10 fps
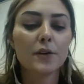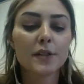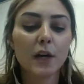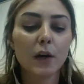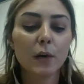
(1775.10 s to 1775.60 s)

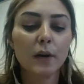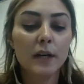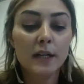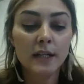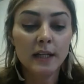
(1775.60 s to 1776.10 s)
Also,
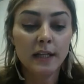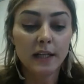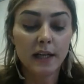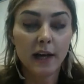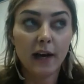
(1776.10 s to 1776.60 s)

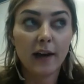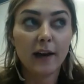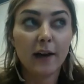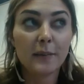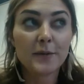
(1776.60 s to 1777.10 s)

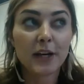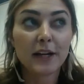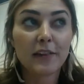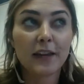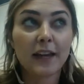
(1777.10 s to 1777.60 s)
Trying to
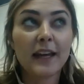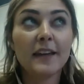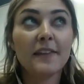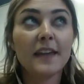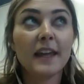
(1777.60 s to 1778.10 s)
think
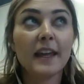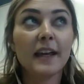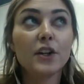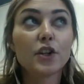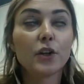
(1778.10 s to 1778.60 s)

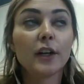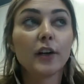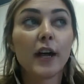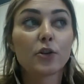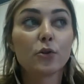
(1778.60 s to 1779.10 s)
during your
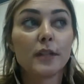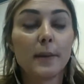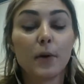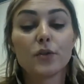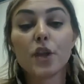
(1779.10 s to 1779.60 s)
actual demo.
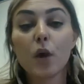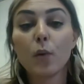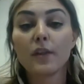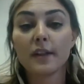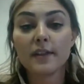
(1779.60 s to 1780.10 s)
So
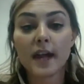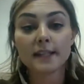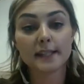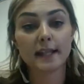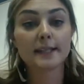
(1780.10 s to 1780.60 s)
within that
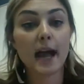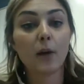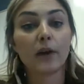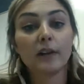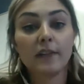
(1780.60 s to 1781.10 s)

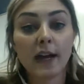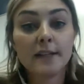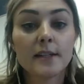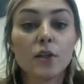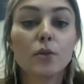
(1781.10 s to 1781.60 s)
6-hour
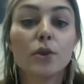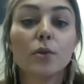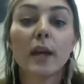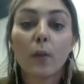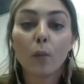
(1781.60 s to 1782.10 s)
event, you do
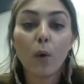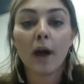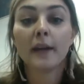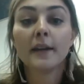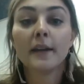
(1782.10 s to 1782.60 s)
get
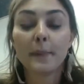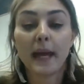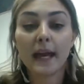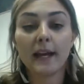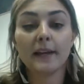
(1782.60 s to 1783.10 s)
one
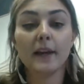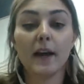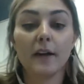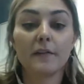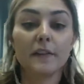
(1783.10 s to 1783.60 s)
paid
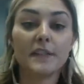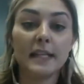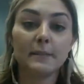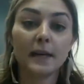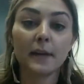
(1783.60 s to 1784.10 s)

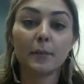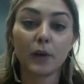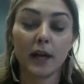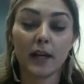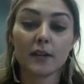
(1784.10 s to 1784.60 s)
15-minute
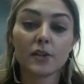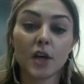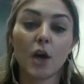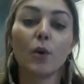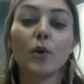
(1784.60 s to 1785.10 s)
break.
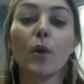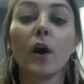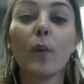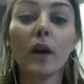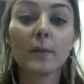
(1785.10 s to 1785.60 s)
So you are
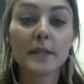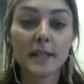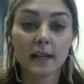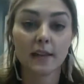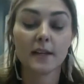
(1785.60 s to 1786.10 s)
welcome to
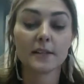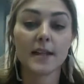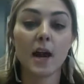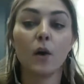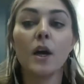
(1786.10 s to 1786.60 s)
take this.
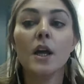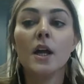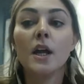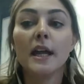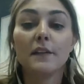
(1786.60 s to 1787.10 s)
Now,
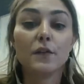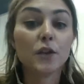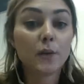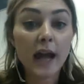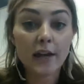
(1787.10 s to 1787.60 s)
if you
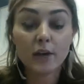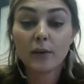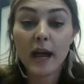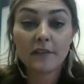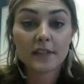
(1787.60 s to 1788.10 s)
don't
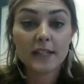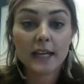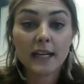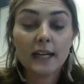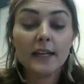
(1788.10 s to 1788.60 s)
have to take
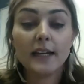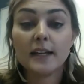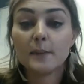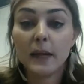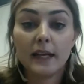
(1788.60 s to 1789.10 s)
it. It is
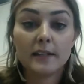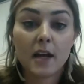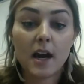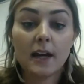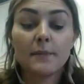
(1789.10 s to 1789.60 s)
paid
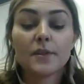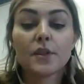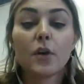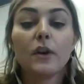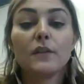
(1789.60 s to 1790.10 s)
time.
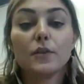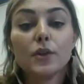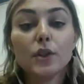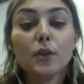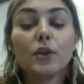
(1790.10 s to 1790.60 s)
So if you
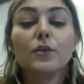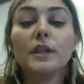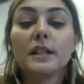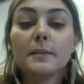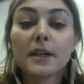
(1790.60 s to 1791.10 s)
do, you need
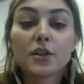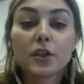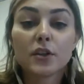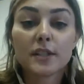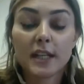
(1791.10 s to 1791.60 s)
to make sure
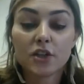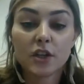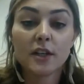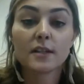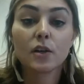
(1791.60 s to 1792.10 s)
your
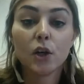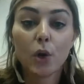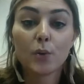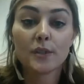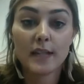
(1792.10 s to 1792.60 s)
station is
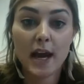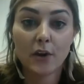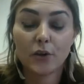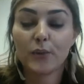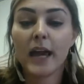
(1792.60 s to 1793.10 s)
closed
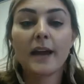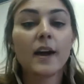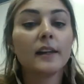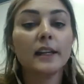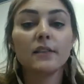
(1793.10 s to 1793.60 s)
down. You
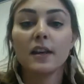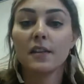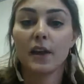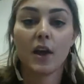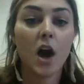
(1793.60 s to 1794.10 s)
cannot leave
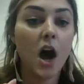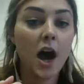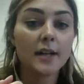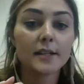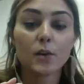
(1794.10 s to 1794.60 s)
anything
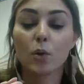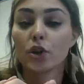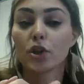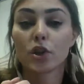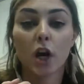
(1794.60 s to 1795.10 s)
hot
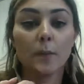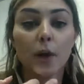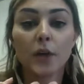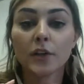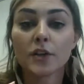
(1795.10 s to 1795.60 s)
or
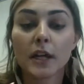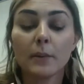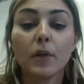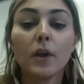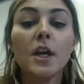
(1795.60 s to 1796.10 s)
sharp on your
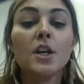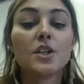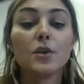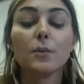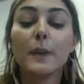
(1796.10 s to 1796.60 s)
table.
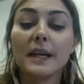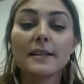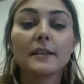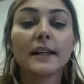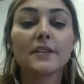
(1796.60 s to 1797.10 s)
So you
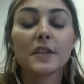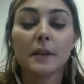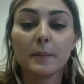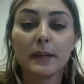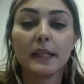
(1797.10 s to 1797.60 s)
basically
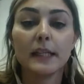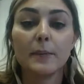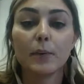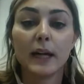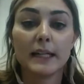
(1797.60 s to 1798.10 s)
have to
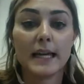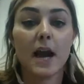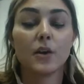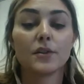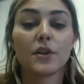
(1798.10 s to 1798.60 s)
completely
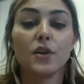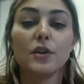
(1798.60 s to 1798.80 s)
break down.